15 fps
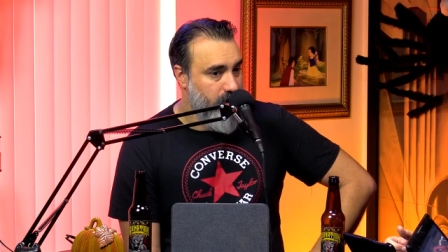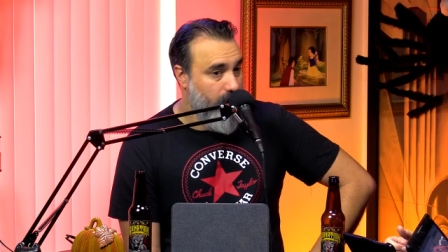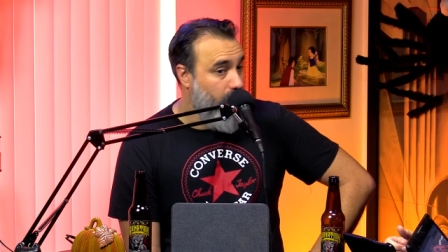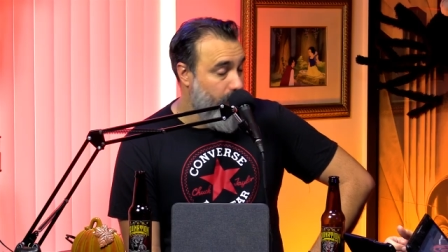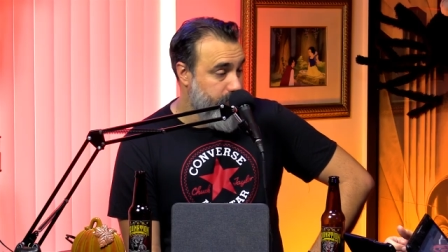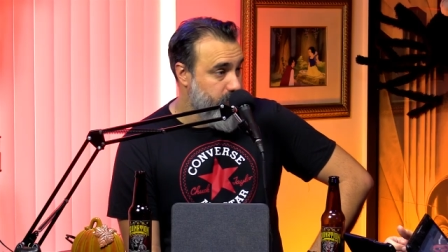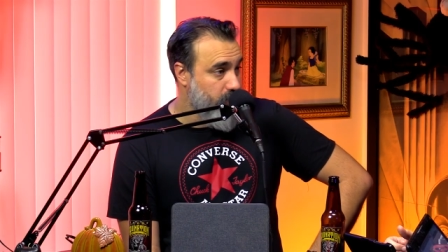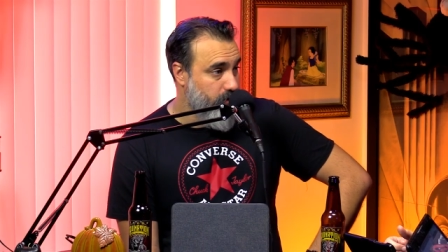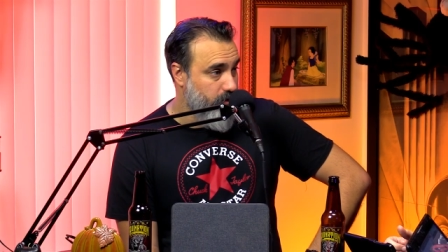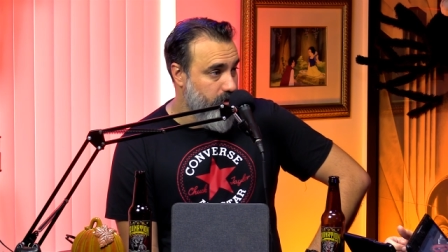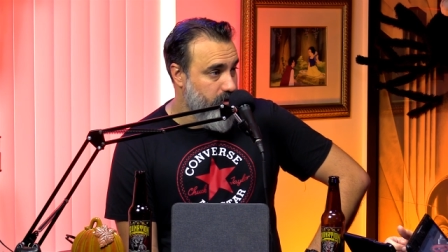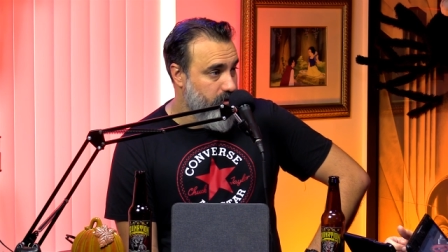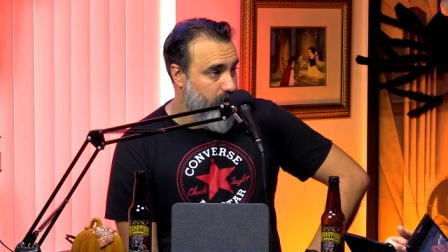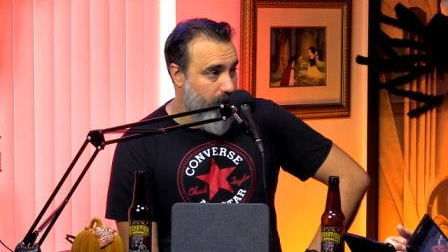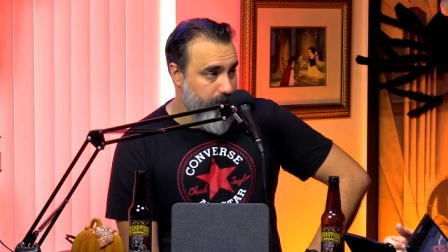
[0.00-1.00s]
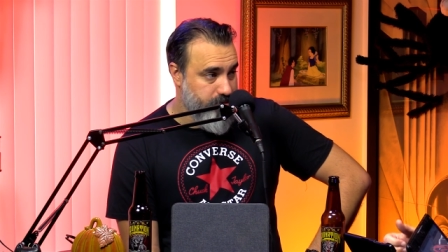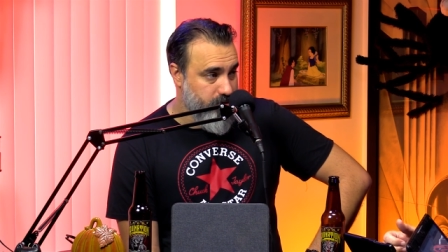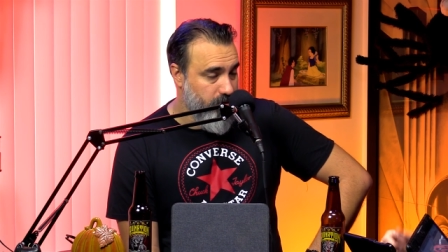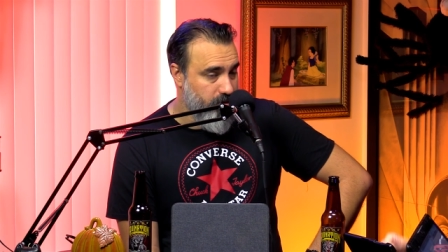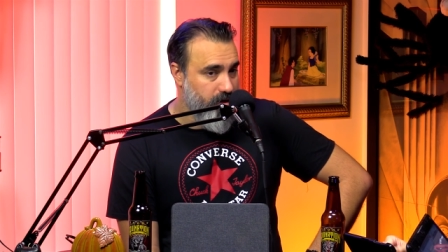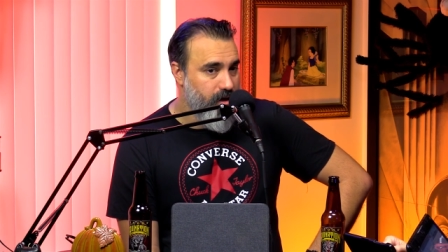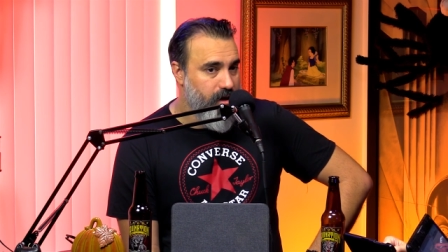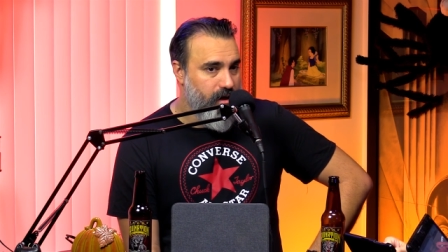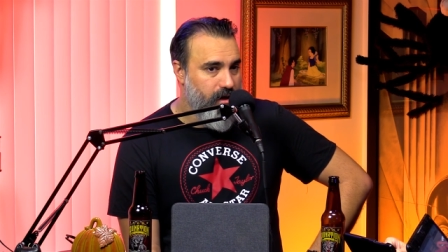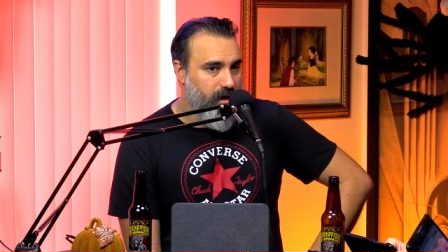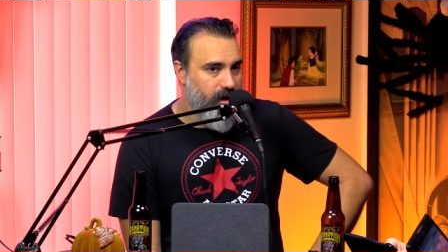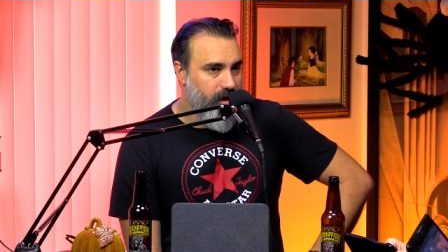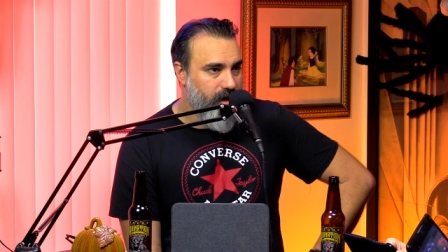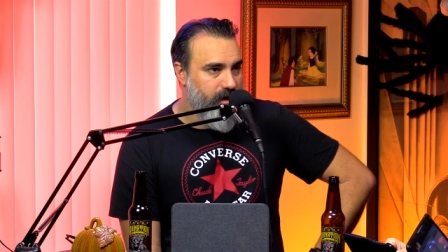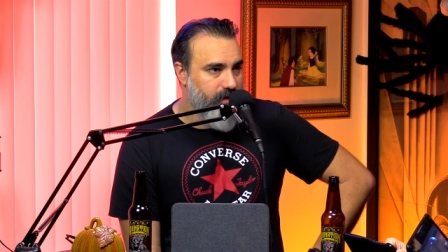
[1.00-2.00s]
Uh, absolutely, yeah. absolutely,
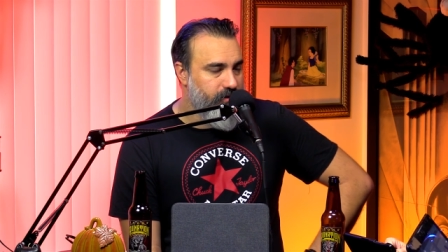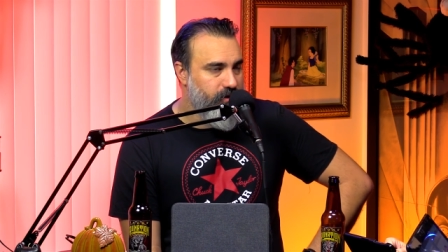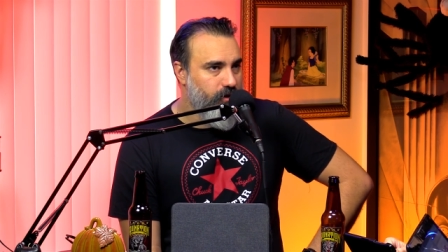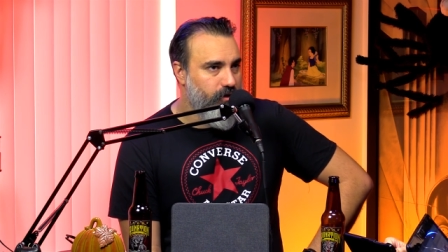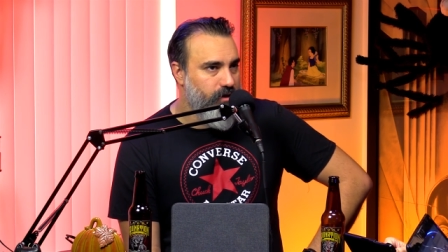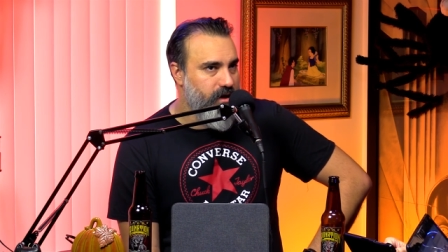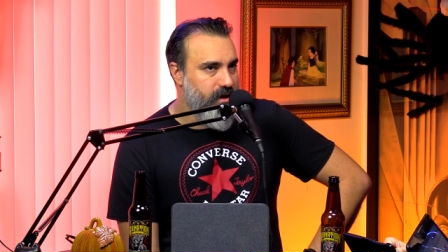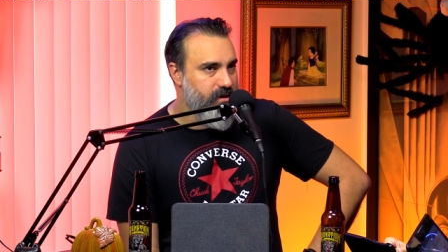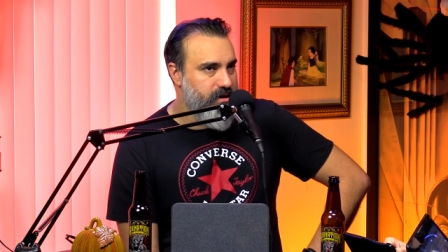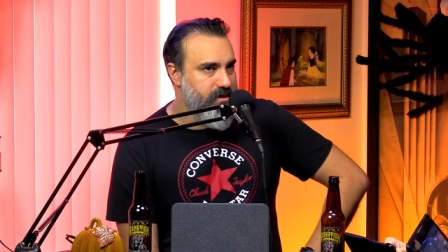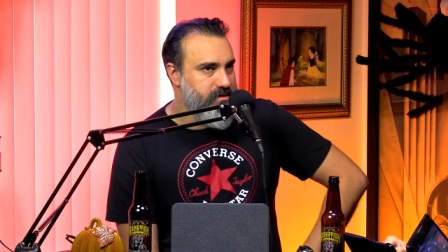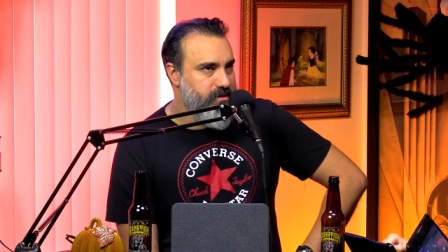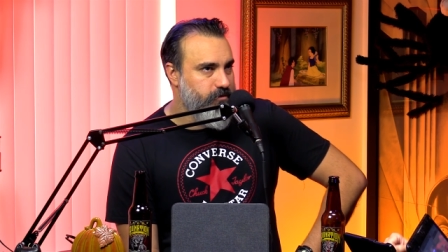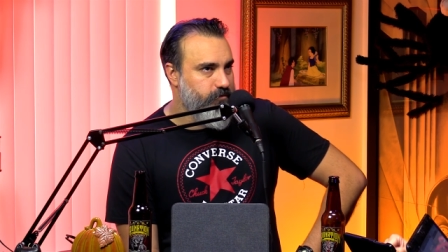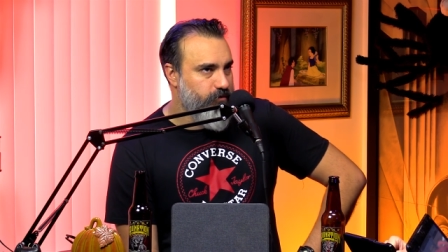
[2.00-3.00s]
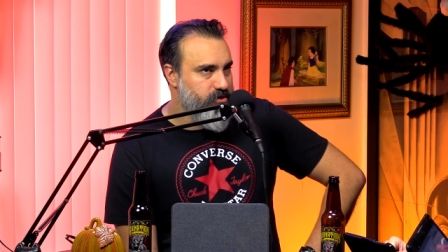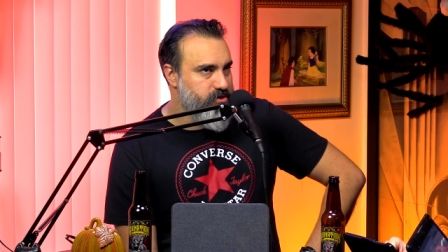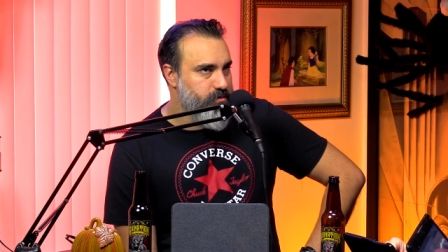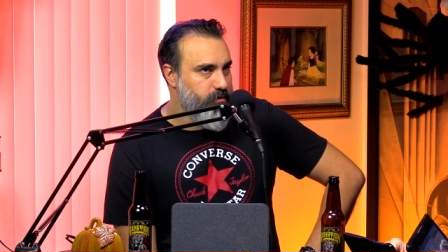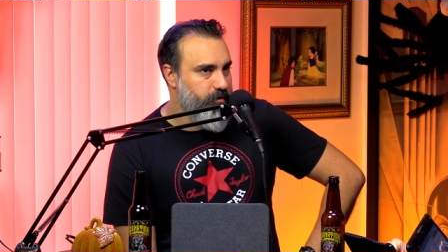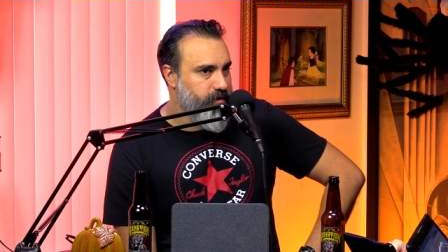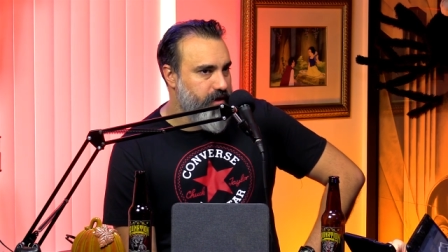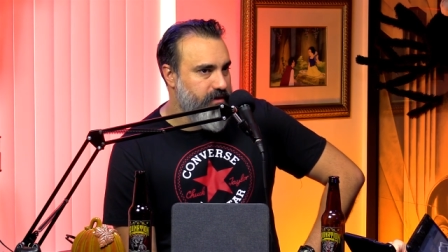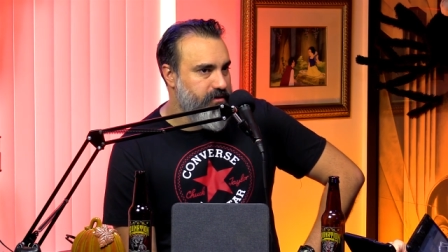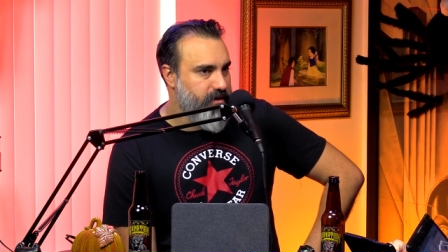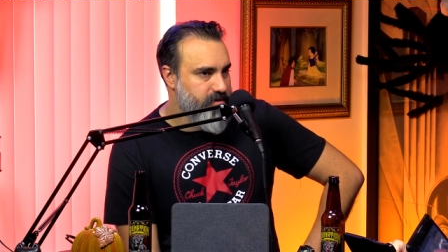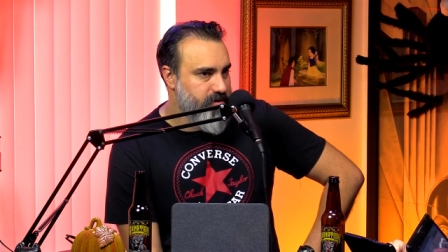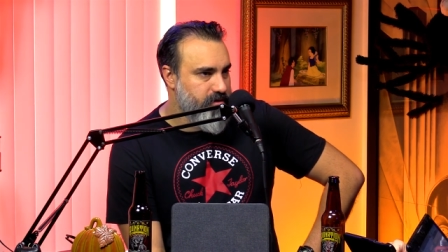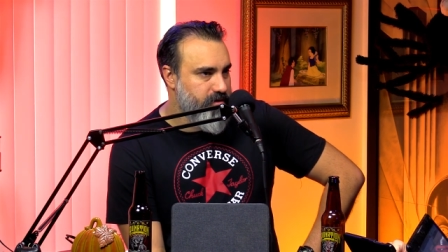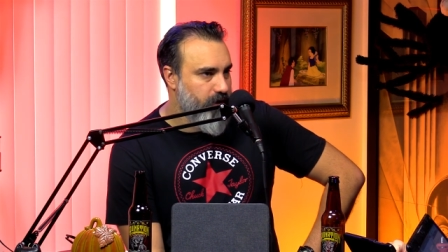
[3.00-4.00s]
sure. And even though it is his first movie that
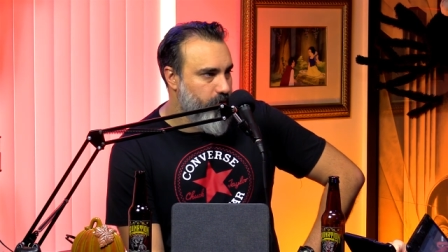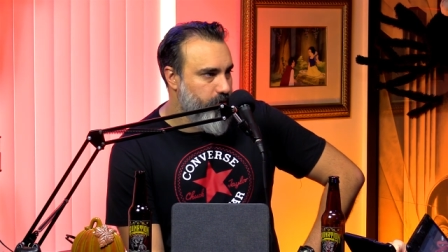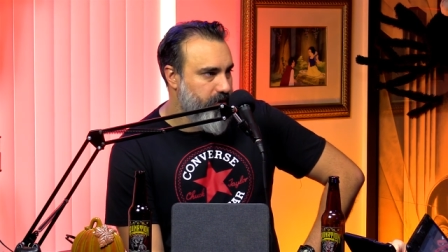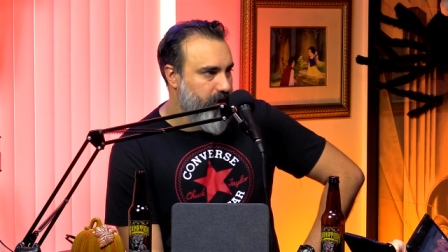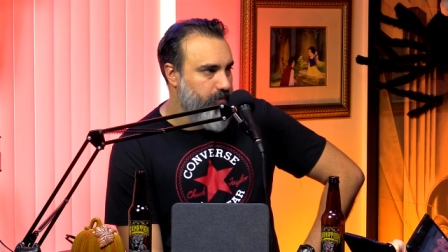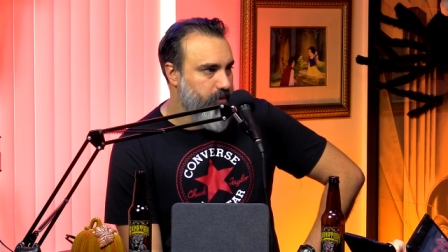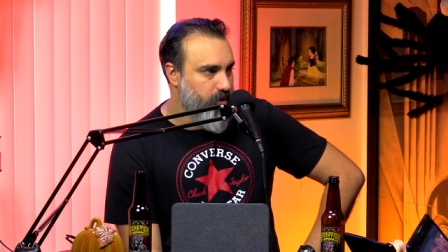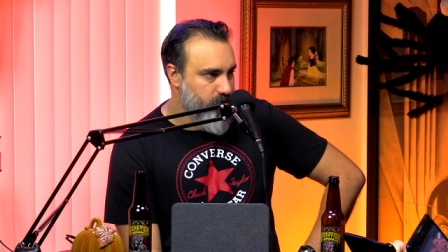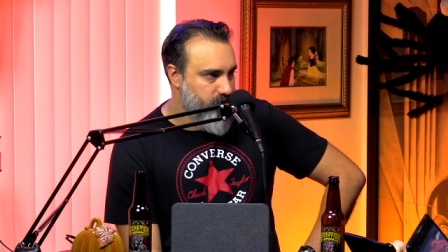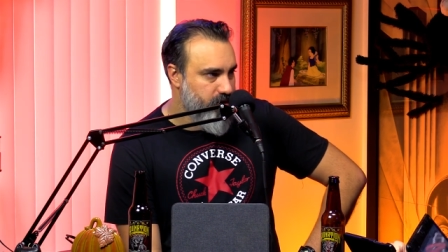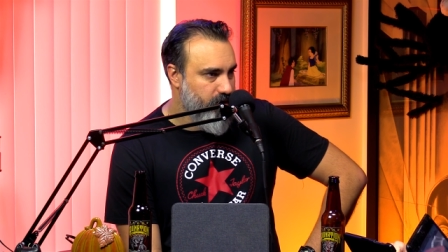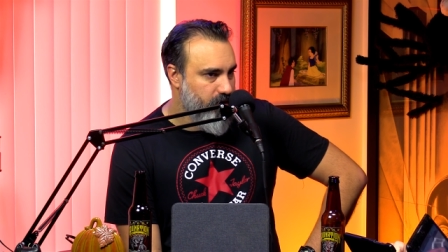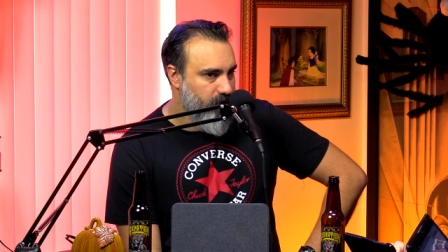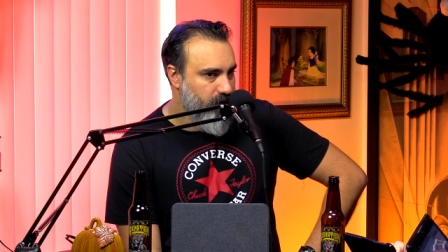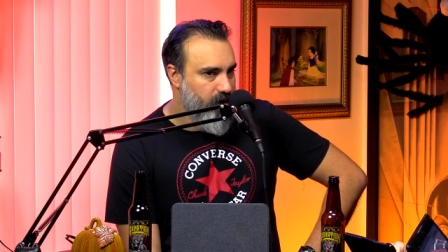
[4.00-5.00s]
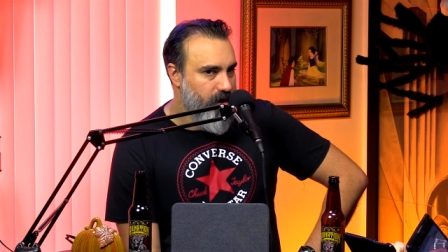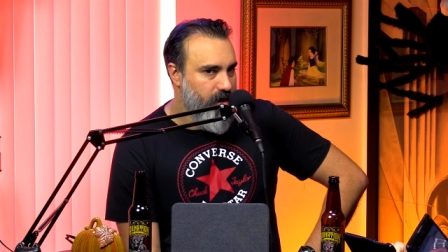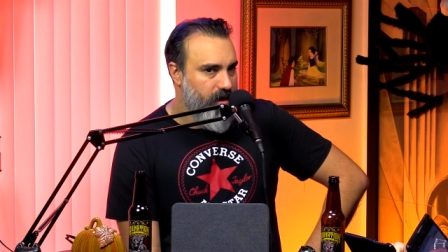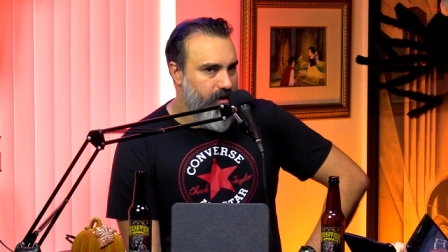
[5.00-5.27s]
doesn't deal with like music, right?